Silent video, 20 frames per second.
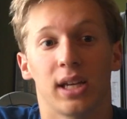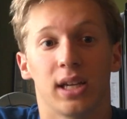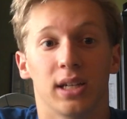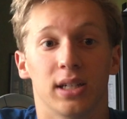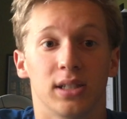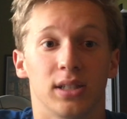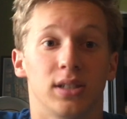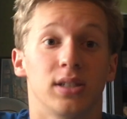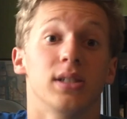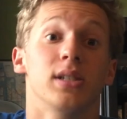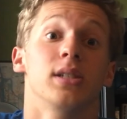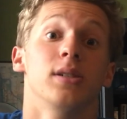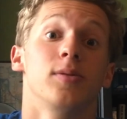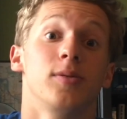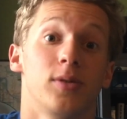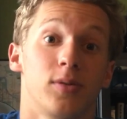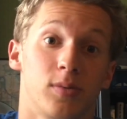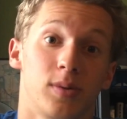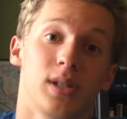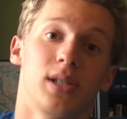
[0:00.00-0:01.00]
And it
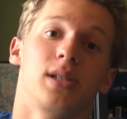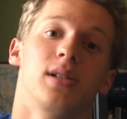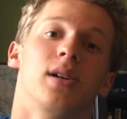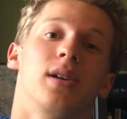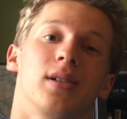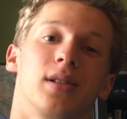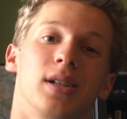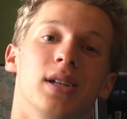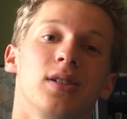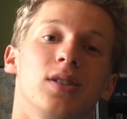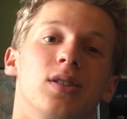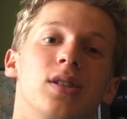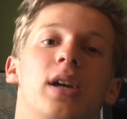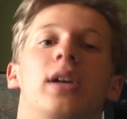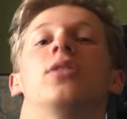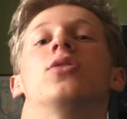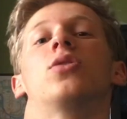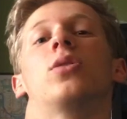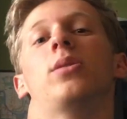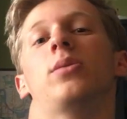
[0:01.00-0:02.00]
was a really long list,
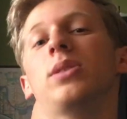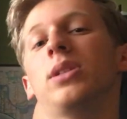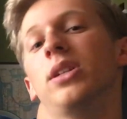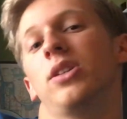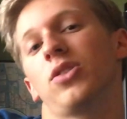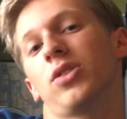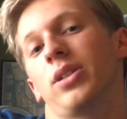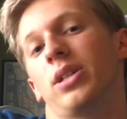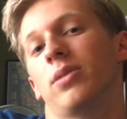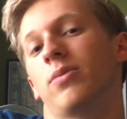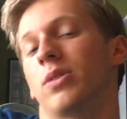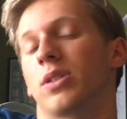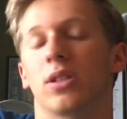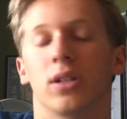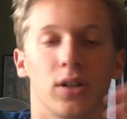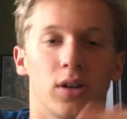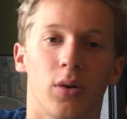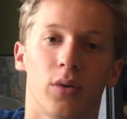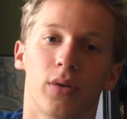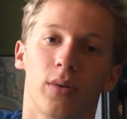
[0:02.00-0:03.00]
and so I was going
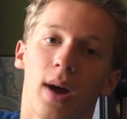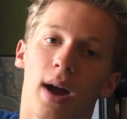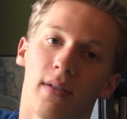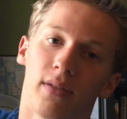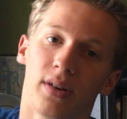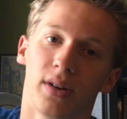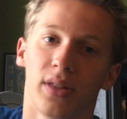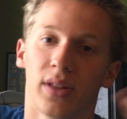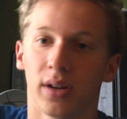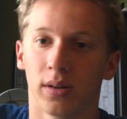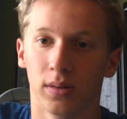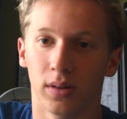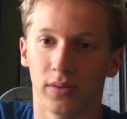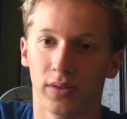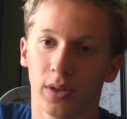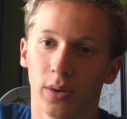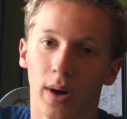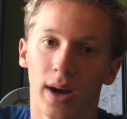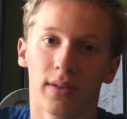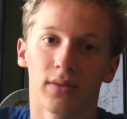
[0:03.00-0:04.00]
to go through everything and
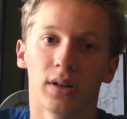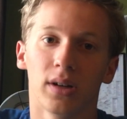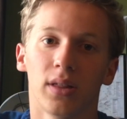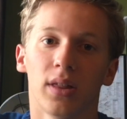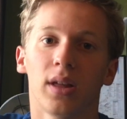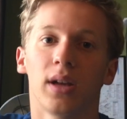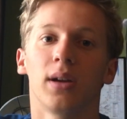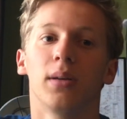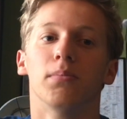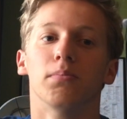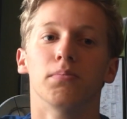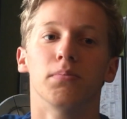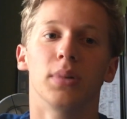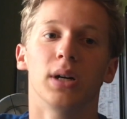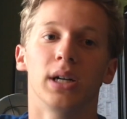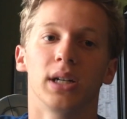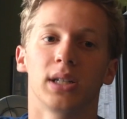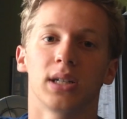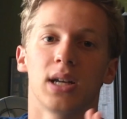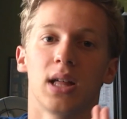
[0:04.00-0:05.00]
review everything,
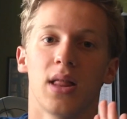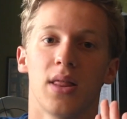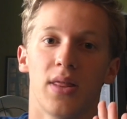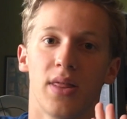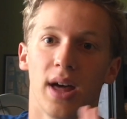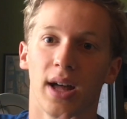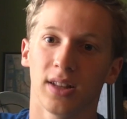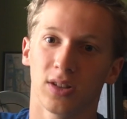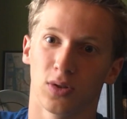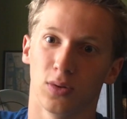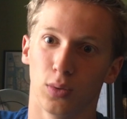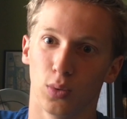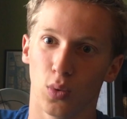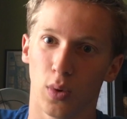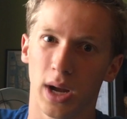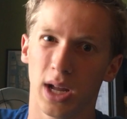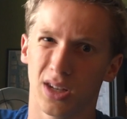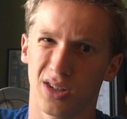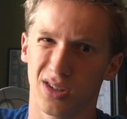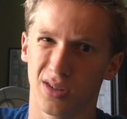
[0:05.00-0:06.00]
but that's
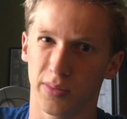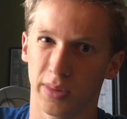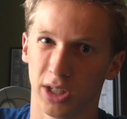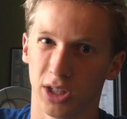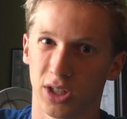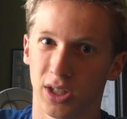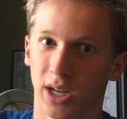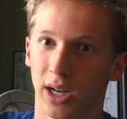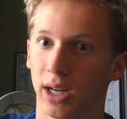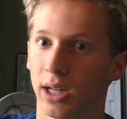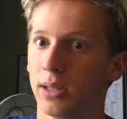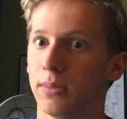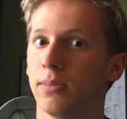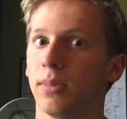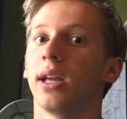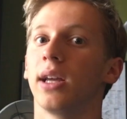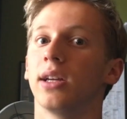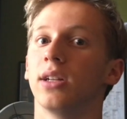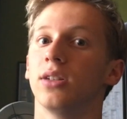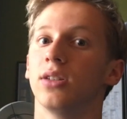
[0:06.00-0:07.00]
way too much time,
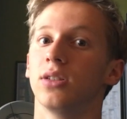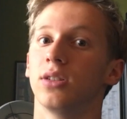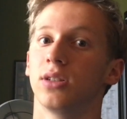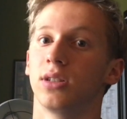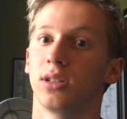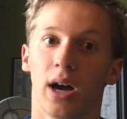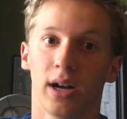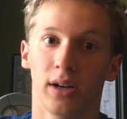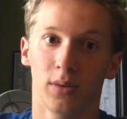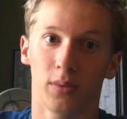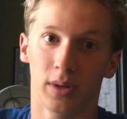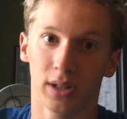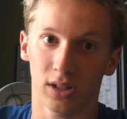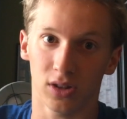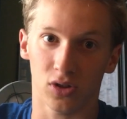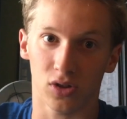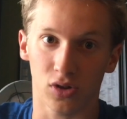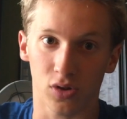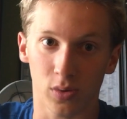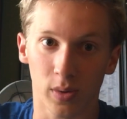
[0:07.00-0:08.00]
and I don't want to
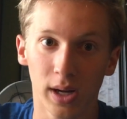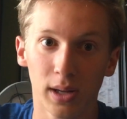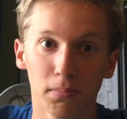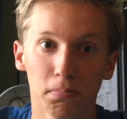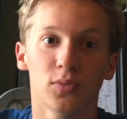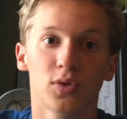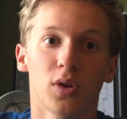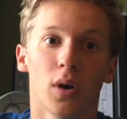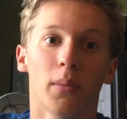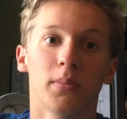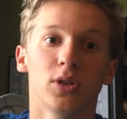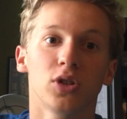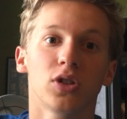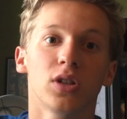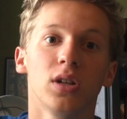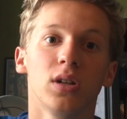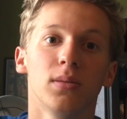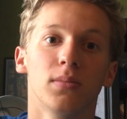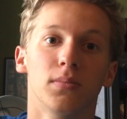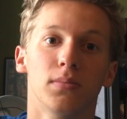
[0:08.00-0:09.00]
do it. So I'm just
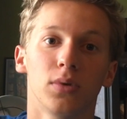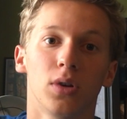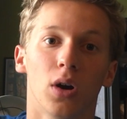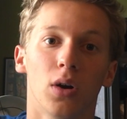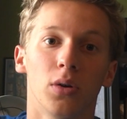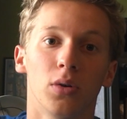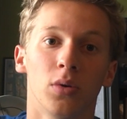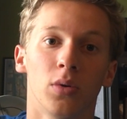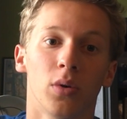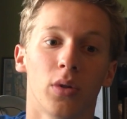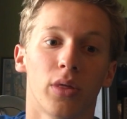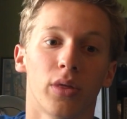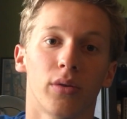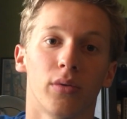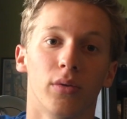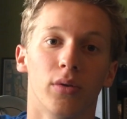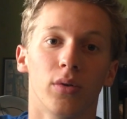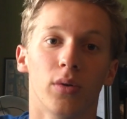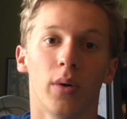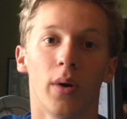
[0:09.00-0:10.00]
gonna go
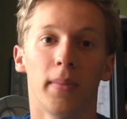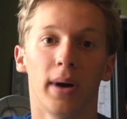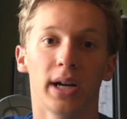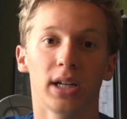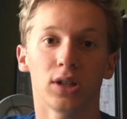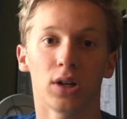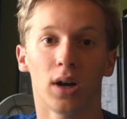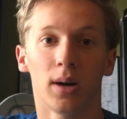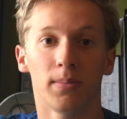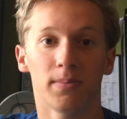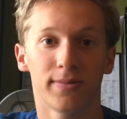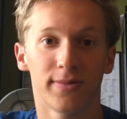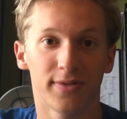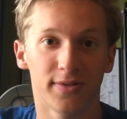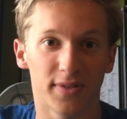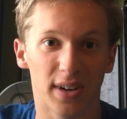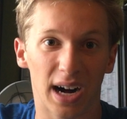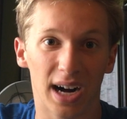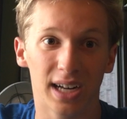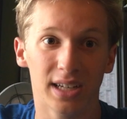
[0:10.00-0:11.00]
through my top
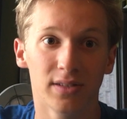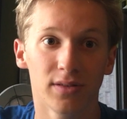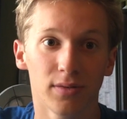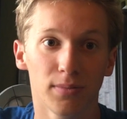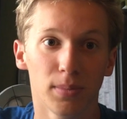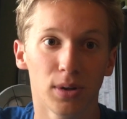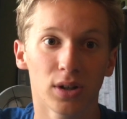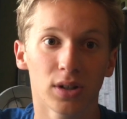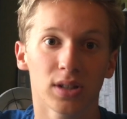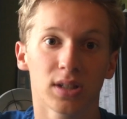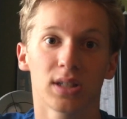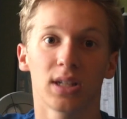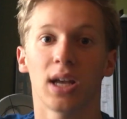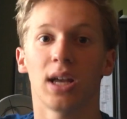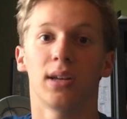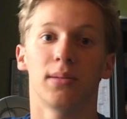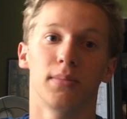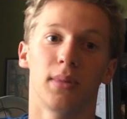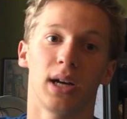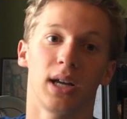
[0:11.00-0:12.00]
5 books
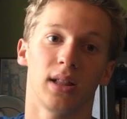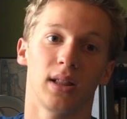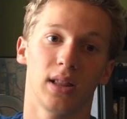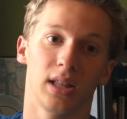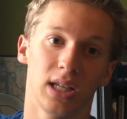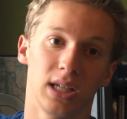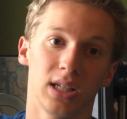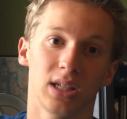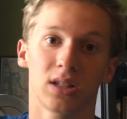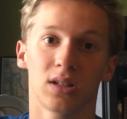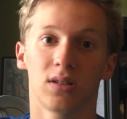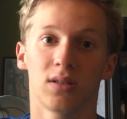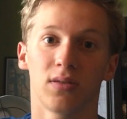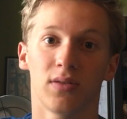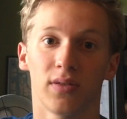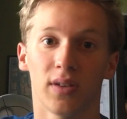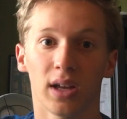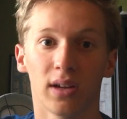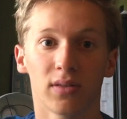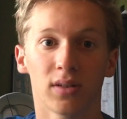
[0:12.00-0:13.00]
and my least
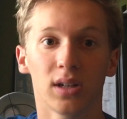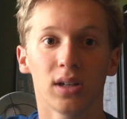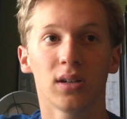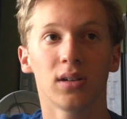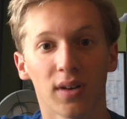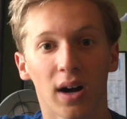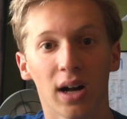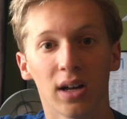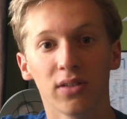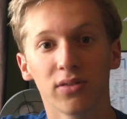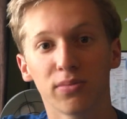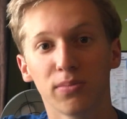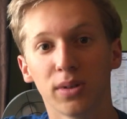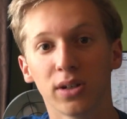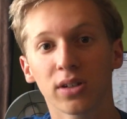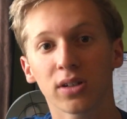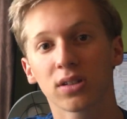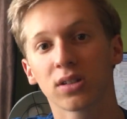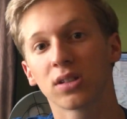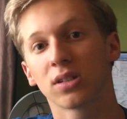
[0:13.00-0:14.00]
favorite 5
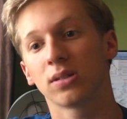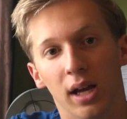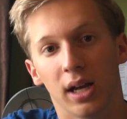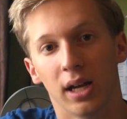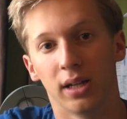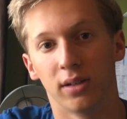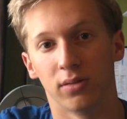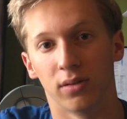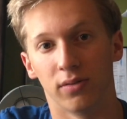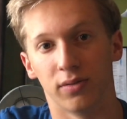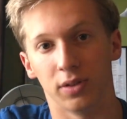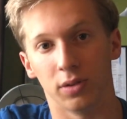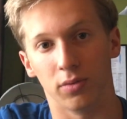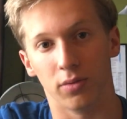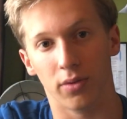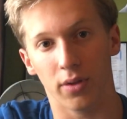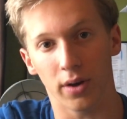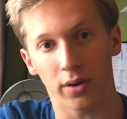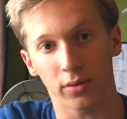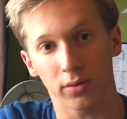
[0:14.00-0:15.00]
books and review
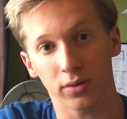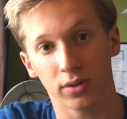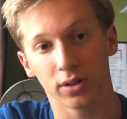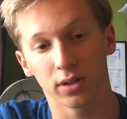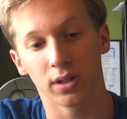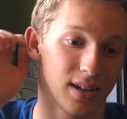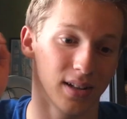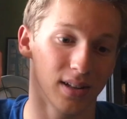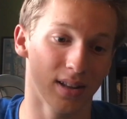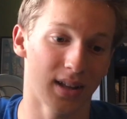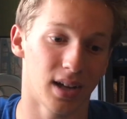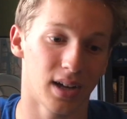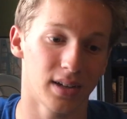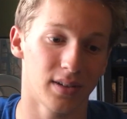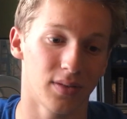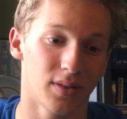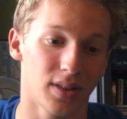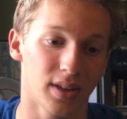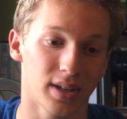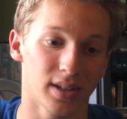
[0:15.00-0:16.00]
those. A lot
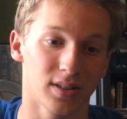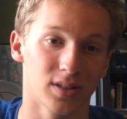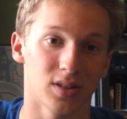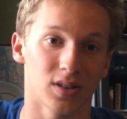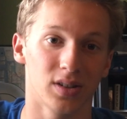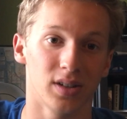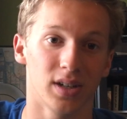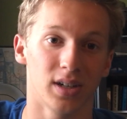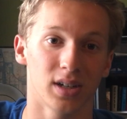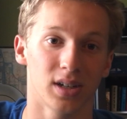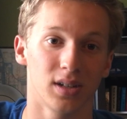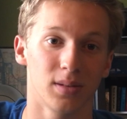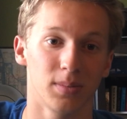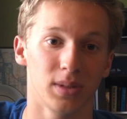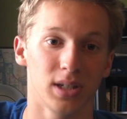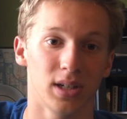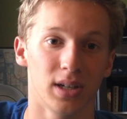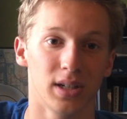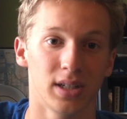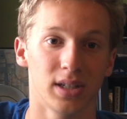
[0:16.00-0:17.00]
of things are not going to
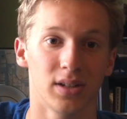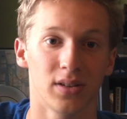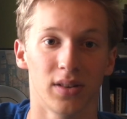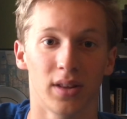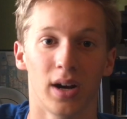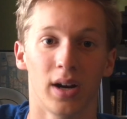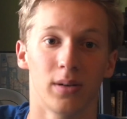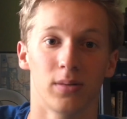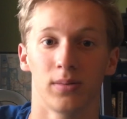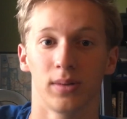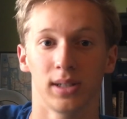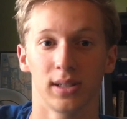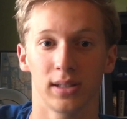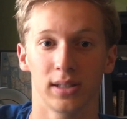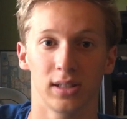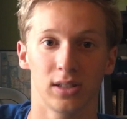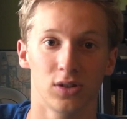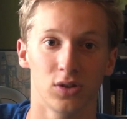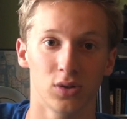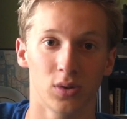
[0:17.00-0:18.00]
be on here that I
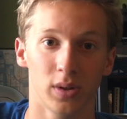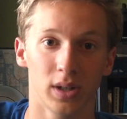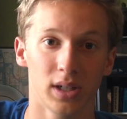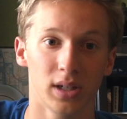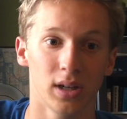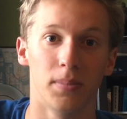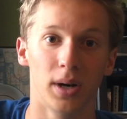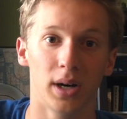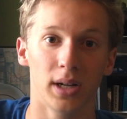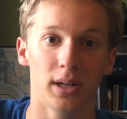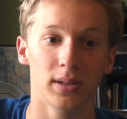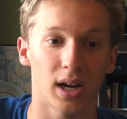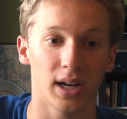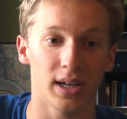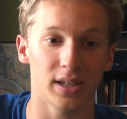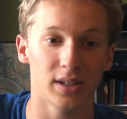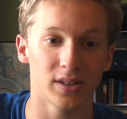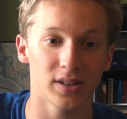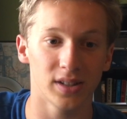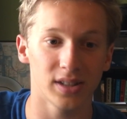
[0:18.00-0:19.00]
really enjoyed, but I
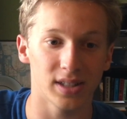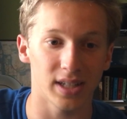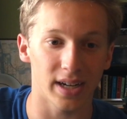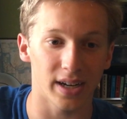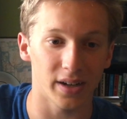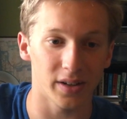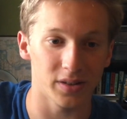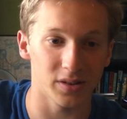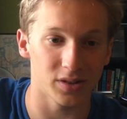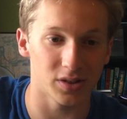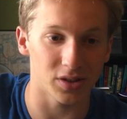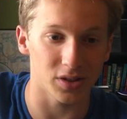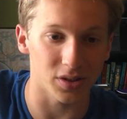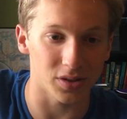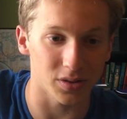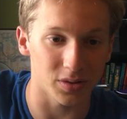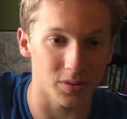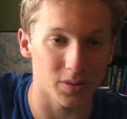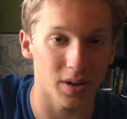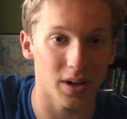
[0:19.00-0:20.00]
narrowed it down
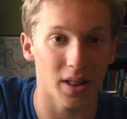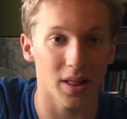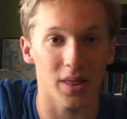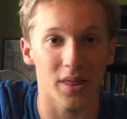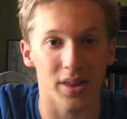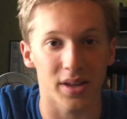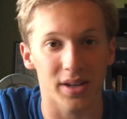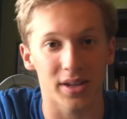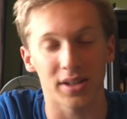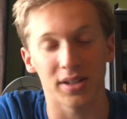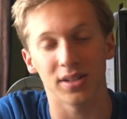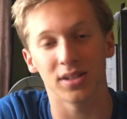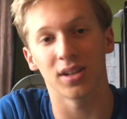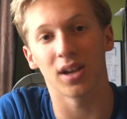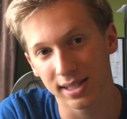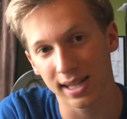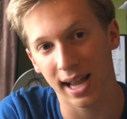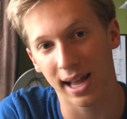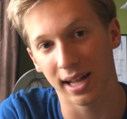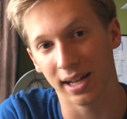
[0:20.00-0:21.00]
to these
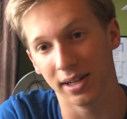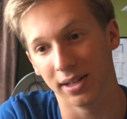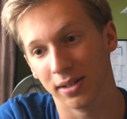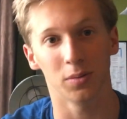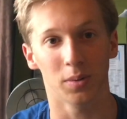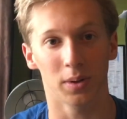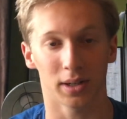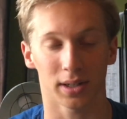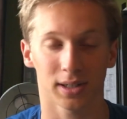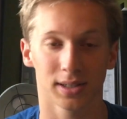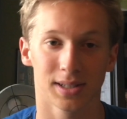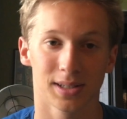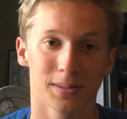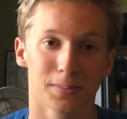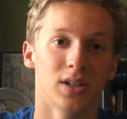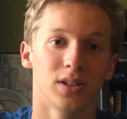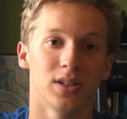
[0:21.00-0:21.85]
10 works.